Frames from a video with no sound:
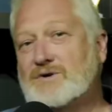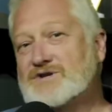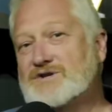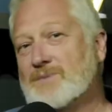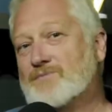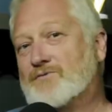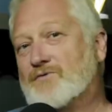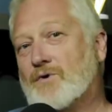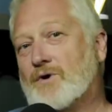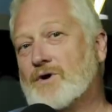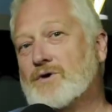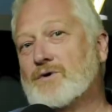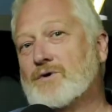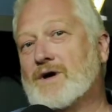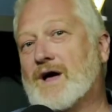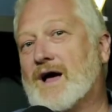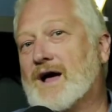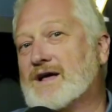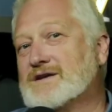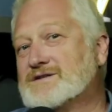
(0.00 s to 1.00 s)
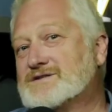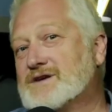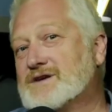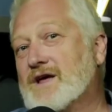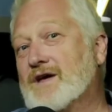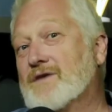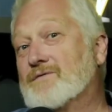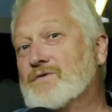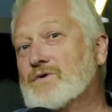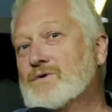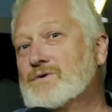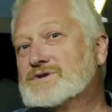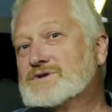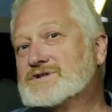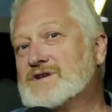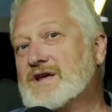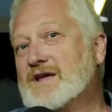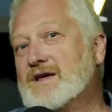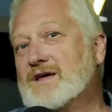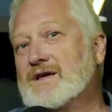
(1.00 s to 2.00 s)
tip for you guys, if you
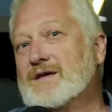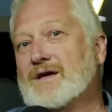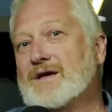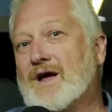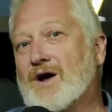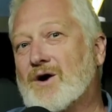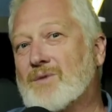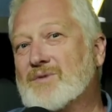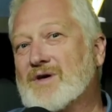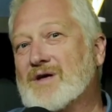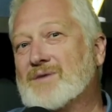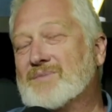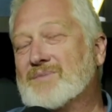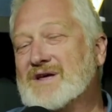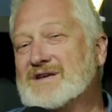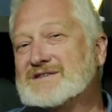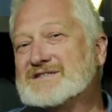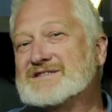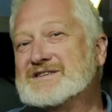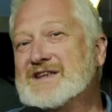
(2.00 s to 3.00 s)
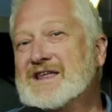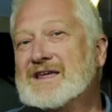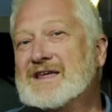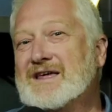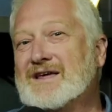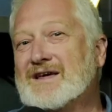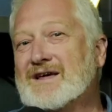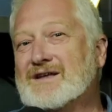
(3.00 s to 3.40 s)
see Airbnb sneaking